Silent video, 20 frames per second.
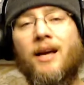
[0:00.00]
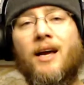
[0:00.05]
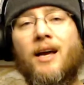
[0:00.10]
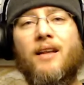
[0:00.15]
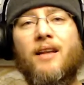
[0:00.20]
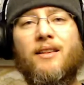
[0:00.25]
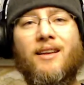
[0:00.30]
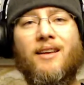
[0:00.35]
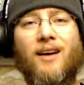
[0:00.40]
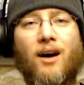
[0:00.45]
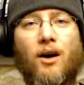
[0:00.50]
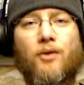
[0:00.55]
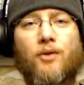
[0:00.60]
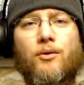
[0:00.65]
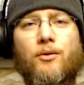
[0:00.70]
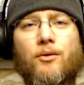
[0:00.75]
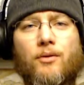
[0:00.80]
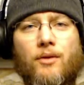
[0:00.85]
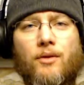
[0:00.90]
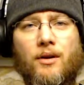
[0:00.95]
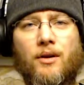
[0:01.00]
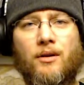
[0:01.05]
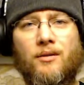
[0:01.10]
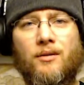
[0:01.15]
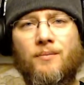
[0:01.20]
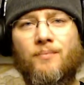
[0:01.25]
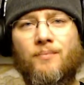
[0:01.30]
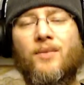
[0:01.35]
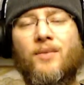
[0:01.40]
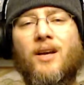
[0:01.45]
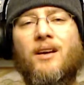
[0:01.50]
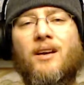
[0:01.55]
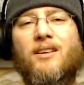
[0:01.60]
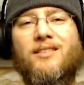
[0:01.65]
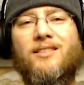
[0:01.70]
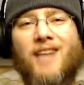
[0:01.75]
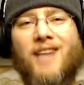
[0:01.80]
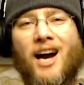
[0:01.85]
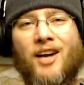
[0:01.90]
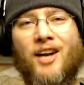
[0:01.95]
The other thing,
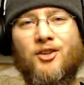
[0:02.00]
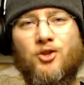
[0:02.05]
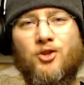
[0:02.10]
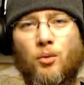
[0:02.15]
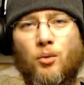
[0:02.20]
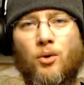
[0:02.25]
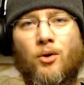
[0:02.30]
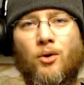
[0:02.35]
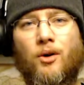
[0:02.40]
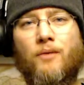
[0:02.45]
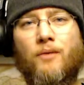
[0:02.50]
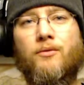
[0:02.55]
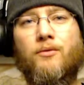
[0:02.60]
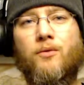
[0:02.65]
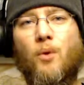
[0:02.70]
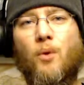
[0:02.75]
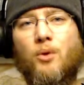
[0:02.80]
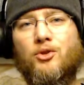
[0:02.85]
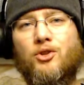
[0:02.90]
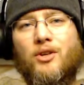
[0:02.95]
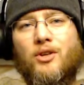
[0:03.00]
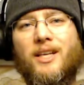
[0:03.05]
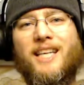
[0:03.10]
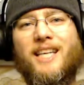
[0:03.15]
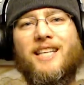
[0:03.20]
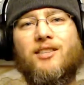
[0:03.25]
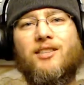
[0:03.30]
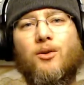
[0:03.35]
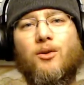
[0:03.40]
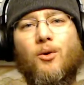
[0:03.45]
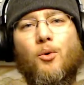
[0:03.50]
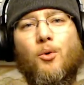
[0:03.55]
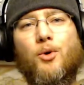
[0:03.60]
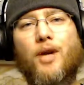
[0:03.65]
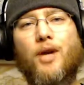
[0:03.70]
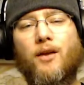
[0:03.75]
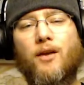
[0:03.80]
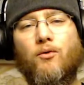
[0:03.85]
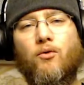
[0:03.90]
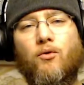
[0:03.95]
Dinosaur World unfortunately is
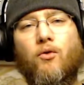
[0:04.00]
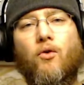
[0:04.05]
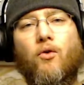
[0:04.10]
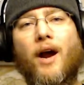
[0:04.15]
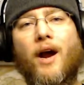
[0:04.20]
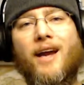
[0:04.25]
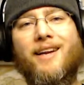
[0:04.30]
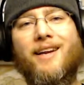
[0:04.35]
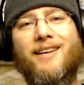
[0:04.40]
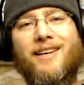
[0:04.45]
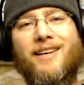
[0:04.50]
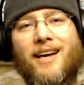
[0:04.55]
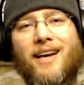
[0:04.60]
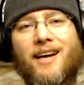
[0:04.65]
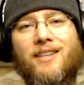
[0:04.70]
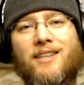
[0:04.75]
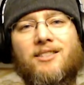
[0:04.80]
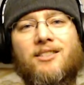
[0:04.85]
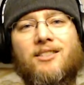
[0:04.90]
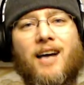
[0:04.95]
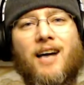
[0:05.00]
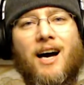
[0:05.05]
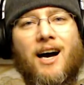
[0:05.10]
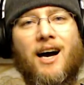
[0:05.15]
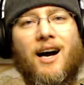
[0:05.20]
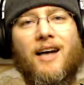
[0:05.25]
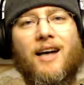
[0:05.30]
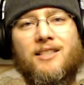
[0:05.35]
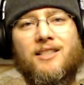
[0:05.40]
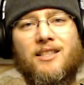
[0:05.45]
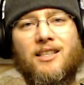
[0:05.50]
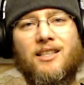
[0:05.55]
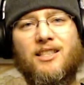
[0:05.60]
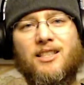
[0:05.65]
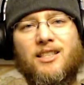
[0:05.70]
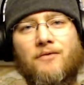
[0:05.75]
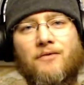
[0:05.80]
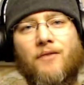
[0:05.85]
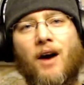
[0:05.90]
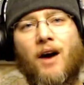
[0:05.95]
located right next to
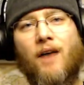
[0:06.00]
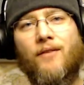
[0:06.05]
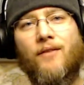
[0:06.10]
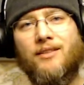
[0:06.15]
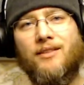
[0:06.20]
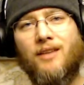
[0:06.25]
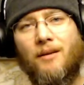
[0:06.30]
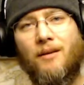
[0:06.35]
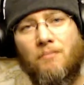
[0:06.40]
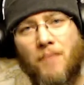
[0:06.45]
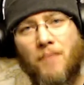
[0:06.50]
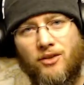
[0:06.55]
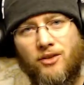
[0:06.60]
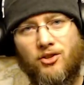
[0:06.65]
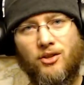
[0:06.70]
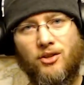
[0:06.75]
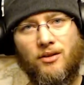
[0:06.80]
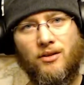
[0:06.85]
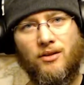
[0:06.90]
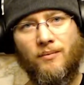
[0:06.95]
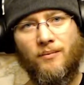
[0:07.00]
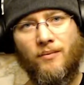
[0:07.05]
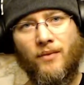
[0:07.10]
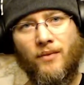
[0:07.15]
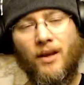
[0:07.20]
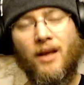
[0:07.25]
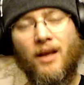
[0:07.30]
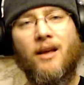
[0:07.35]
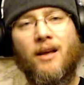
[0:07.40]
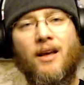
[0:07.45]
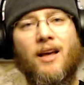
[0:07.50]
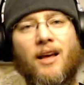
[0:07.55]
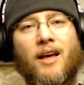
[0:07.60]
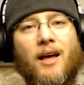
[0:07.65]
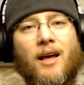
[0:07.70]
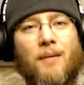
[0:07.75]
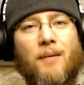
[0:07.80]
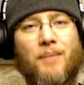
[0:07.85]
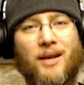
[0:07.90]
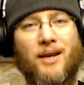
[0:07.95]
I-65, as I mentioned.
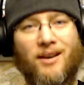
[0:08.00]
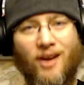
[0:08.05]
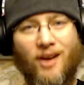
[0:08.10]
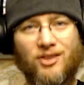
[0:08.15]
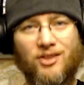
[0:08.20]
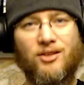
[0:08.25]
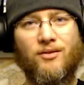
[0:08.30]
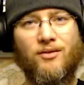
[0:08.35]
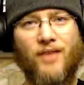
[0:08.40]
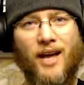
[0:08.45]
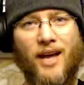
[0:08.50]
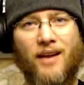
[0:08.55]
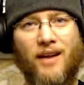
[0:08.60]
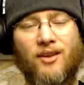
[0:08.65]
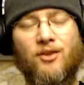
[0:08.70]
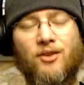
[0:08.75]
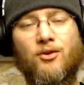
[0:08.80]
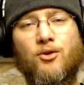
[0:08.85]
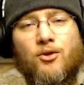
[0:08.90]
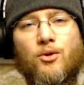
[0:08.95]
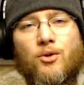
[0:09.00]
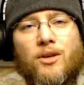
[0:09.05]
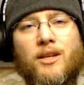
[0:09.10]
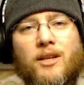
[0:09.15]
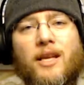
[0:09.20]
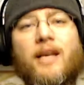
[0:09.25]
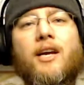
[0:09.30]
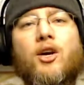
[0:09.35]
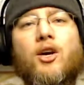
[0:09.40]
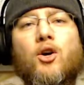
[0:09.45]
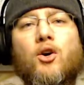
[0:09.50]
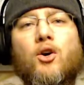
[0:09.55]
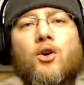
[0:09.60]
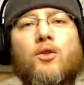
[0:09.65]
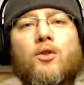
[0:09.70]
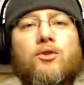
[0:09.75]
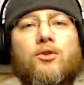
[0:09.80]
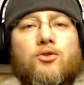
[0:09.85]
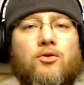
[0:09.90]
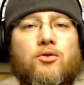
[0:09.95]
And because of that, you can hear
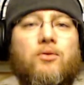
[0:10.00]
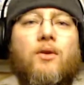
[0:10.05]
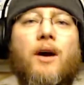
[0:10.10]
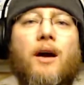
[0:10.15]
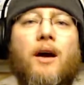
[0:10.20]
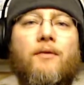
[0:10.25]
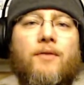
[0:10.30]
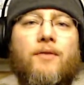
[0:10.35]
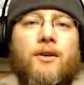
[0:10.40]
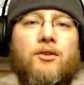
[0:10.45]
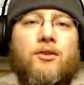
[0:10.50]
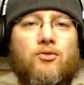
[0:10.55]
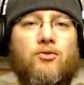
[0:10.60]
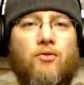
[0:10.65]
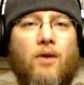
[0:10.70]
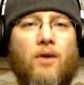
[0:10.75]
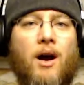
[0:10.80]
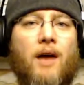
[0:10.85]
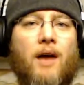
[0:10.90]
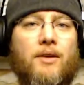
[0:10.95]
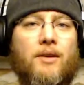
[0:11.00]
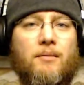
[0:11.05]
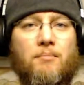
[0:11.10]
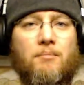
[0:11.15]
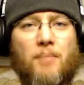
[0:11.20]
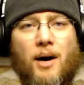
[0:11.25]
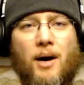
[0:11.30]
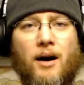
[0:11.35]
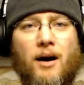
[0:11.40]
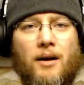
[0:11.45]
the traffic driving by.